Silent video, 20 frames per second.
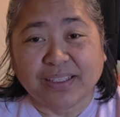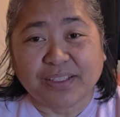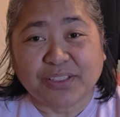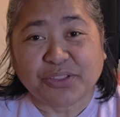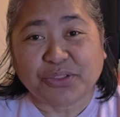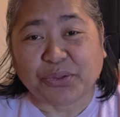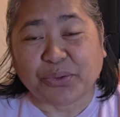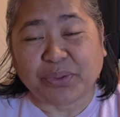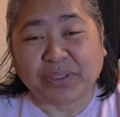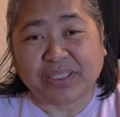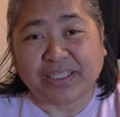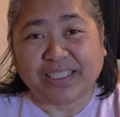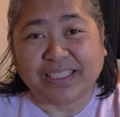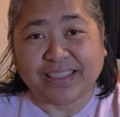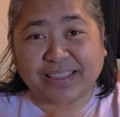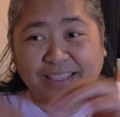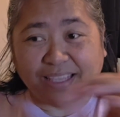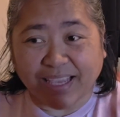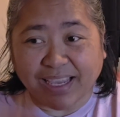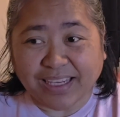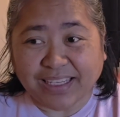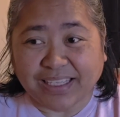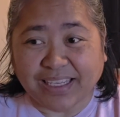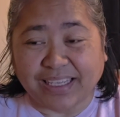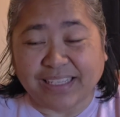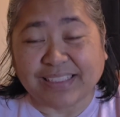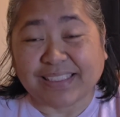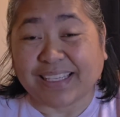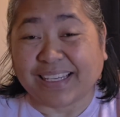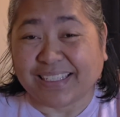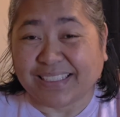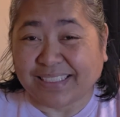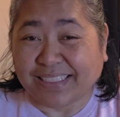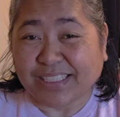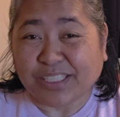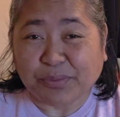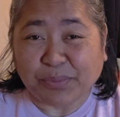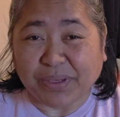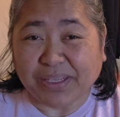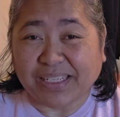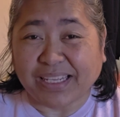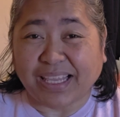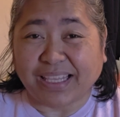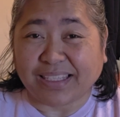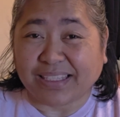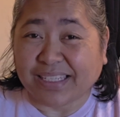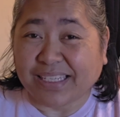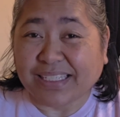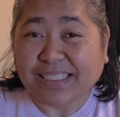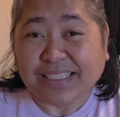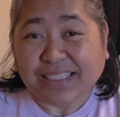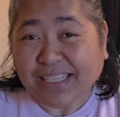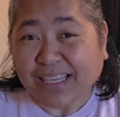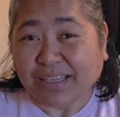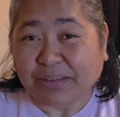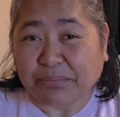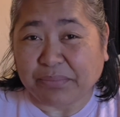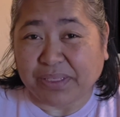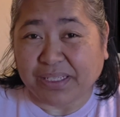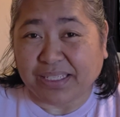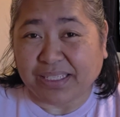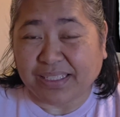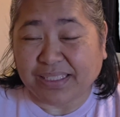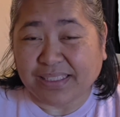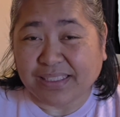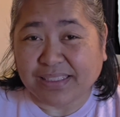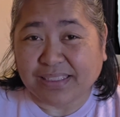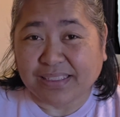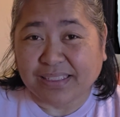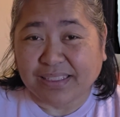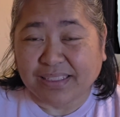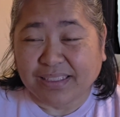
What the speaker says: So in that case, I did spend at least 10 minutes